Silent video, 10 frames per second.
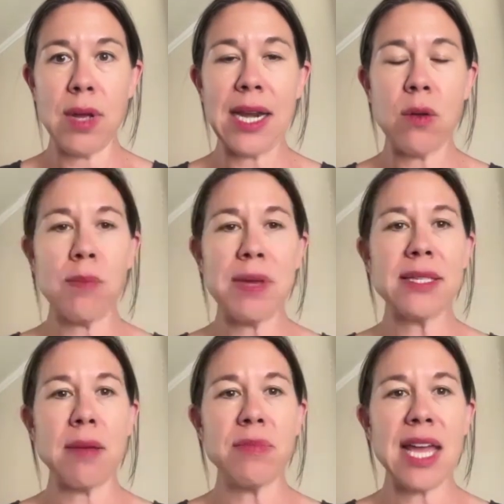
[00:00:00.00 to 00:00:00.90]
and it will be
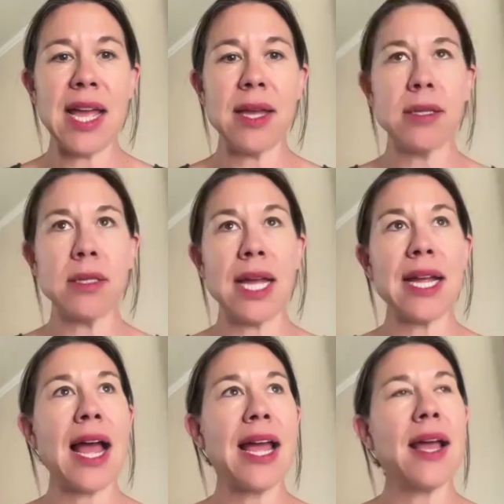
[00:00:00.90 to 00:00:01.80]
something like
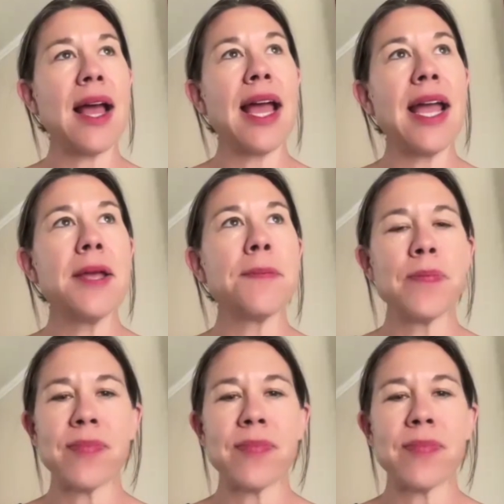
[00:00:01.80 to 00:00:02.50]
I